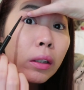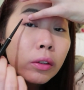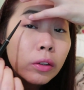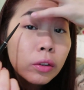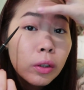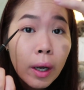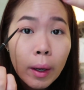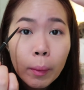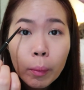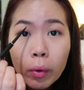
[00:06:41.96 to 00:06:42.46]

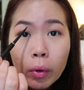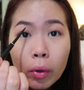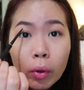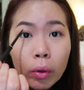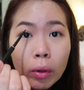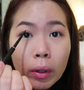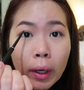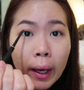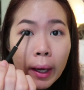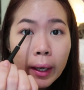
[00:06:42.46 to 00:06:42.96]
So I won't
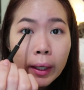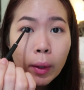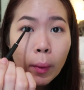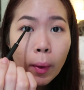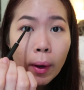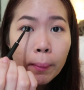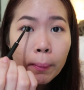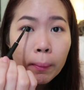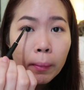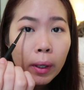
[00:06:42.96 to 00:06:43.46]
go like
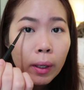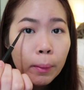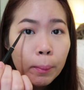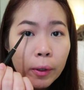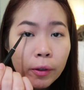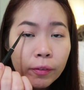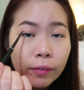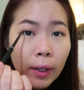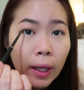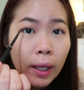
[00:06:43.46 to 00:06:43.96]
anywhere
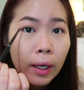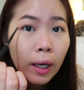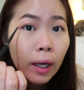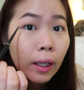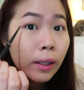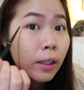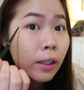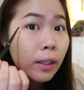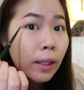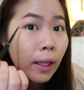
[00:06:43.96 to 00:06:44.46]
above that
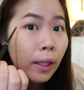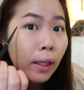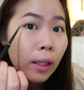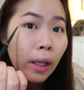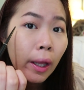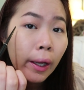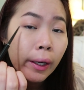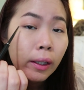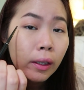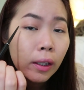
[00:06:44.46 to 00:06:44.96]
other
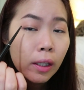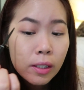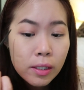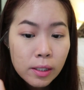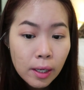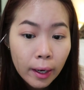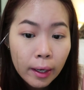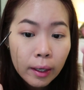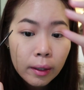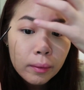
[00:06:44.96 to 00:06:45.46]
than like the
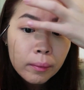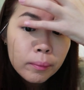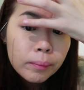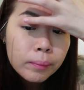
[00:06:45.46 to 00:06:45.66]
side.